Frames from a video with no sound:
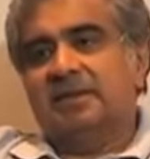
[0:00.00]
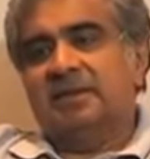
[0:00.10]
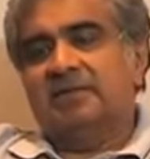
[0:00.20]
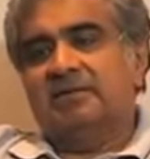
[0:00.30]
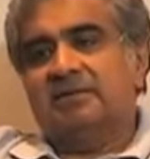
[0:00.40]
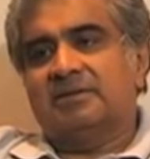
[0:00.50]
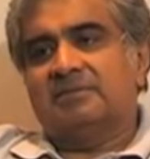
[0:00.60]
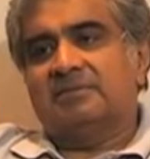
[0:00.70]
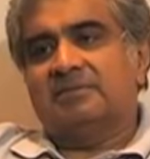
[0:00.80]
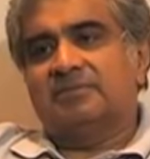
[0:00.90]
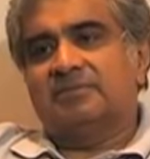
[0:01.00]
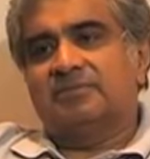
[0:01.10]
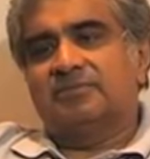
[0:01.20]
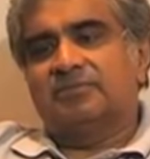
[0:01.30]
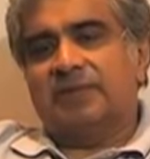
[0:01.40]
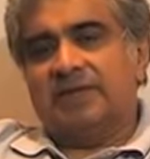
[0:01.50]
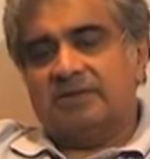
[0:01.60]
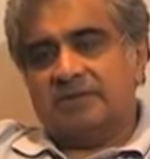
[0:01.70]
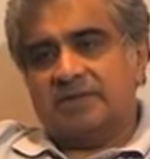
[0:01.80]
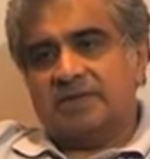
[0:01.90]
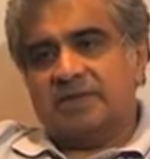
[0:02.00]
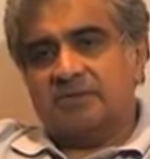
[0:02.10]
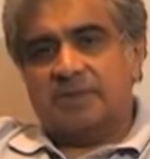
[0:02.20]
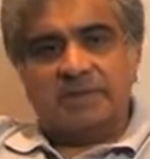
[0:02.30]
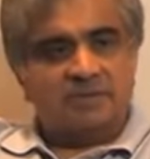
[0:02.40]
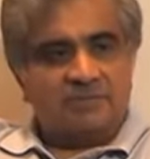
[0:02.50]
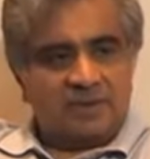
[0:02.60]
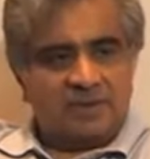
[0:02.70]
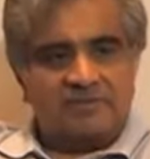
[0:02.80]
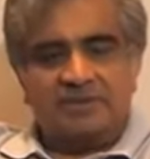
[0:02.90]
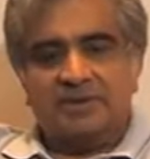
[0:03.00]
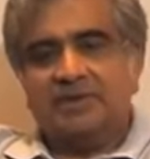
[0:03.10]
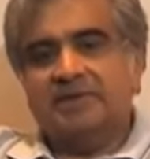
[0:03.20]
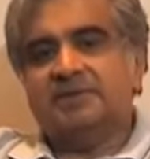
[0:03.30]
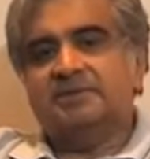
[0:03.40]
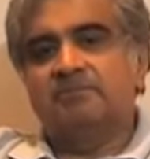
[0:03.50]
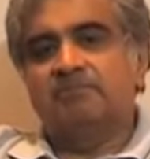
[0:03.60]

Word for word: And it was a very interesting experience working for three years.